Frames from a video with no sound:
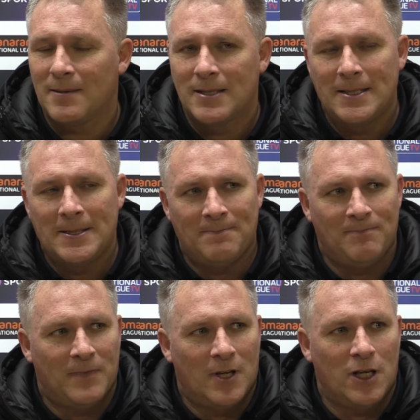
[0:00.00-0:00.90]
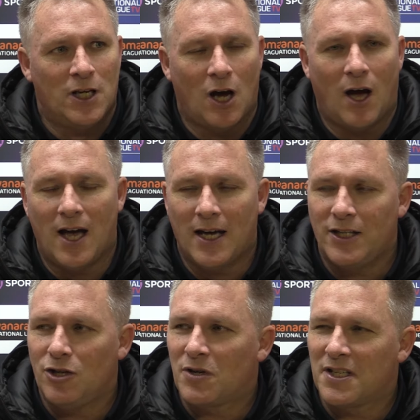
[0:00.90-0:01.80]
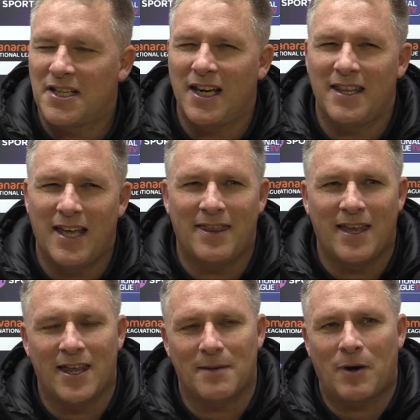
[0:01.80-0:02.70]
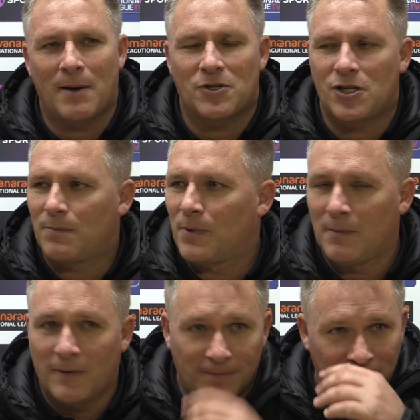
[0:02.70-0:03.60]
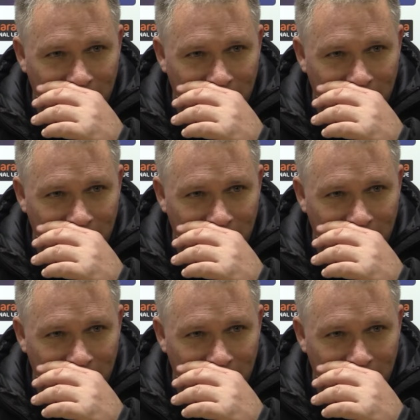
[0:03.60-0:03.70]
And you know, you can see at the end there that perhaps Chippenham have,